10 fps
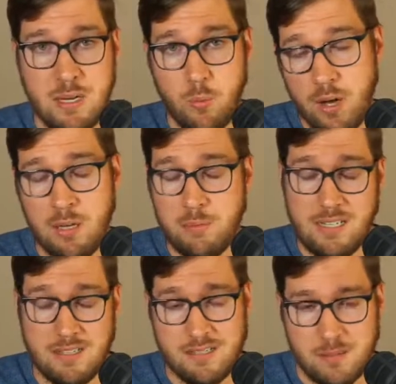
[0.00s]
One,
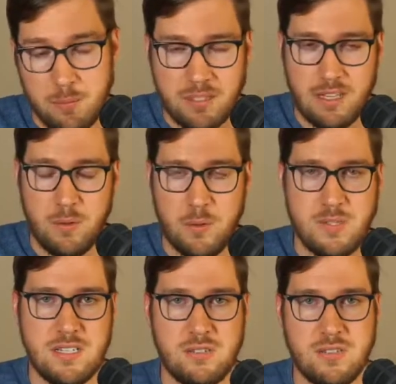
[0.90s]
because a lot of those
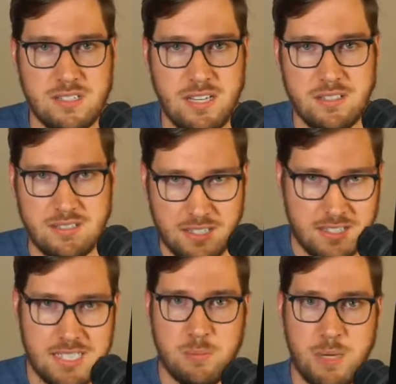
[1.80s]
things are designed to suck us
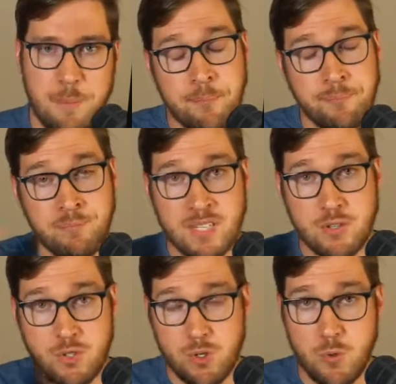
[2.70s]
in, but
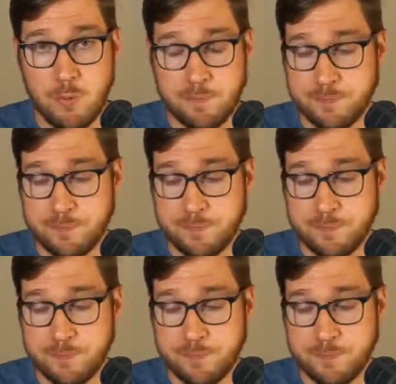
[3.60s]
two,